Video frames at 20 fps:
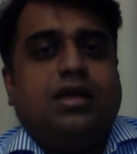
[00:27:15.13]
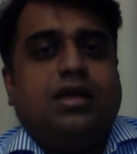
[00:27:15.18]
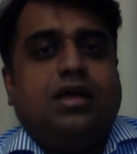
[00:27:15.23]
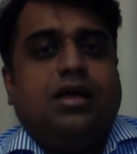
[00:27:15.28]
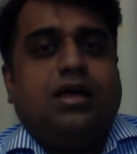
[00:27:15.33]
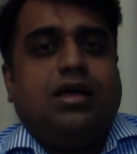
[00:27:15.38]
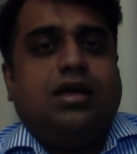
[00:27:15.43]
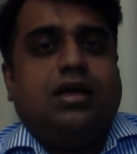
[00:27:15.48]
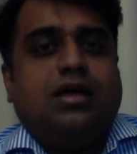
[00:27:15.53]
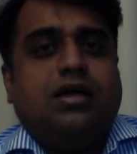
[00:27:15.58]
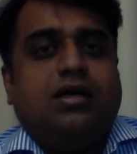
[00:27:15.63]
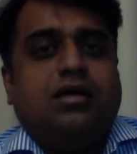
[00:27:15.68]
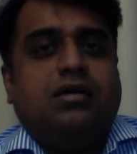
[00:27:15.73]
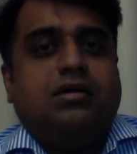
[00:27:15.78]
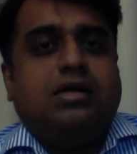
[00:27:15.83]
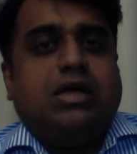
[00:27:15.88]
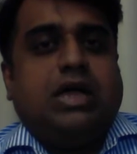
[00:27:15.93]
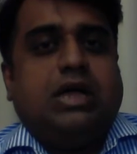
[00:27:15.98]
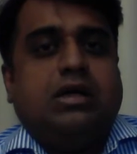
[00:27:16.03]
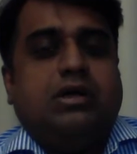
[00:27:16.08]

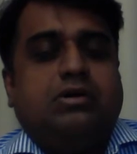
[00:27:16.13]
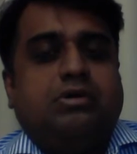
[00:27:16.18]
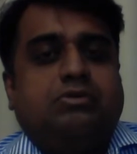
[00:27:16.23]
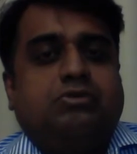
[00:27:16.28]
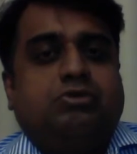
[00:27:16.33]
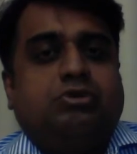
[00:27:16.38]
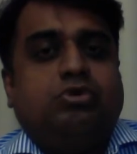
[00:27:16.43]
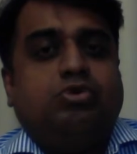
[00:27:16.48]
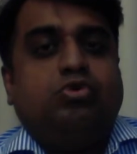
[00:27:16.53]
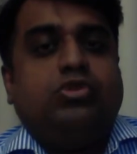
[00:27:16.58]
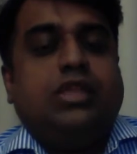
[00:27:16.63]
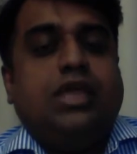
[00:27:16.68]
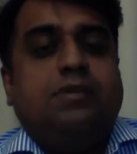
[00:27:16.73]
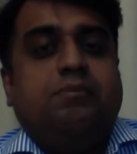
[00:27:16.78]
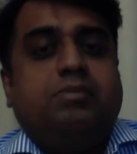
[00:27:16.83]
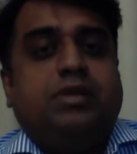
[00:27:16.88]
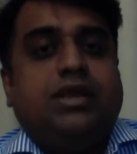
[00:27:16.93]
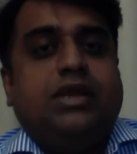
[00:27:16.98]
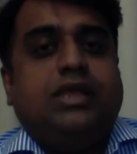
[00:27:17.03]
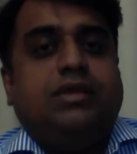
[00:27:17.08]
who they
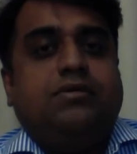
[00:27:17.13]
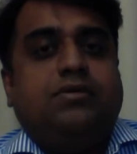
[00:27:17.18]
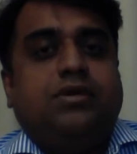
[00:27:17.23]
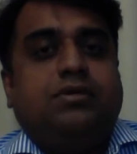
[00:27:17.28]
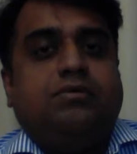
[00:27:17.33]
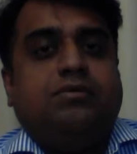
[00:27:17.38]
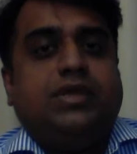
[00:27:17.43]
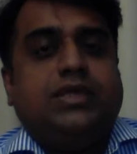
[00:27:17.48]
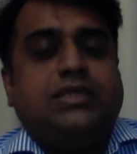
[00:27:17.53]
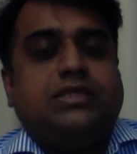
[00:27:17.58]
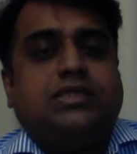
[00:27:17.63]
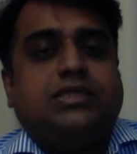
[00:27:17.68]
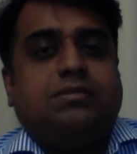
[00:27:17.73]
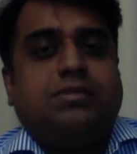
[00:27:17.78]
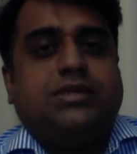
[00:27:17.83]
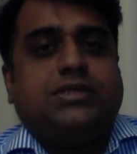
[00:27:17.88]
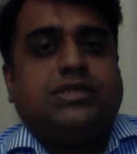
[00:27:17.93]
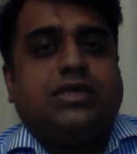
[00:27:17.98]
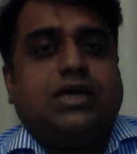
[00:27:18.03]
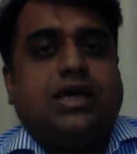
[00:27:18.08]
believed is the
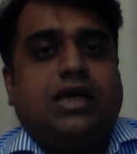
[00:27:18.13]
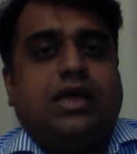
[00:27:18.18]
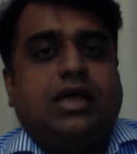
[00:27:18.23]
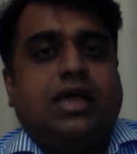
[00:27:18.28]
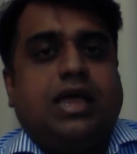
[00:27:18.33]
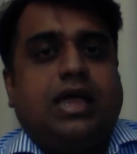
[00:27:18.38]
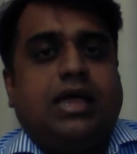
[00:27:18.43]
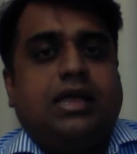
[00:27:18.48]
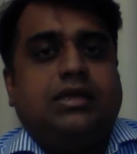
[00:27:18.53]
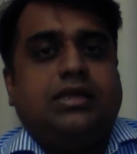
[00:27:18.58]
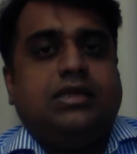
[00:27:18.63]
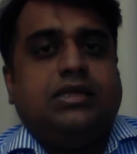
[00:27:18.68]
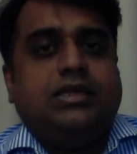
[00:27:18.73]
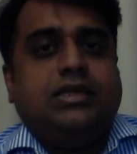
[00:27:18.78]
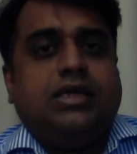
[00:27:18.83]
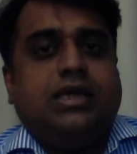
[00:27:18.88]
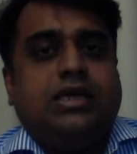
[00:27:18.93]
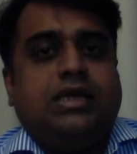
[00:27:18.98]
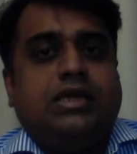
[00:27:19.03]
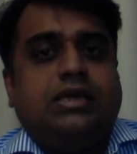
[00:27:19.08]
Messiah, and
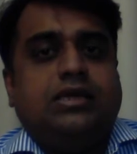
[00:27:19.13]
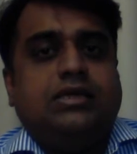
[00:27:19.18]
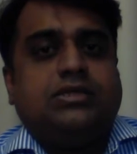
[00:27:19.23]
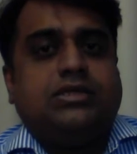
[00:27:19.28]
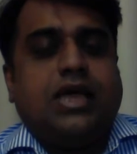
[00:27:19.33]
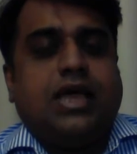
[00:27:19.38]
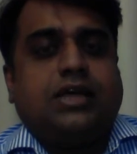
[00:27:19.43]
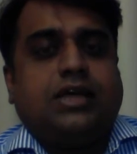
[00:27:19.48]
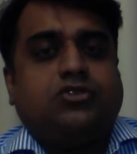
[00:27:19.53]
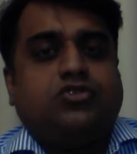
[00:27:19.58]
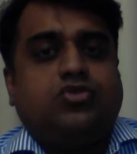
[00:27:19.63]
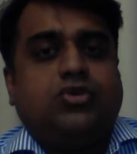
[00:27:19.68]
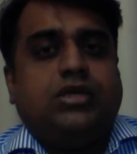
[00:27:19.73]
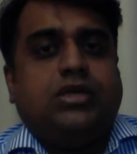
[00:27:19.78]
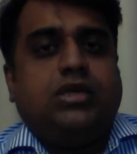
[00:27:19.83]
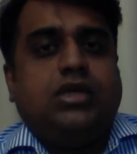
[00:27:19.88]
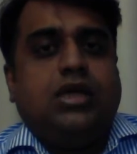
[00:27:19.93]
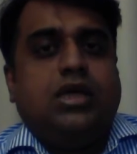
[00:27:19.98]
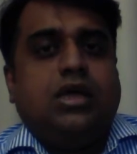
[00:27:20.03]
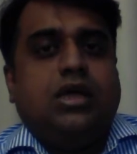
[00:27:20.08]
he is
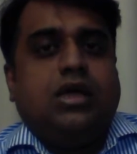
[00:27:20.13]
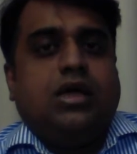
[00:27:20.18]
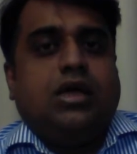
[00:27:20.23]
actually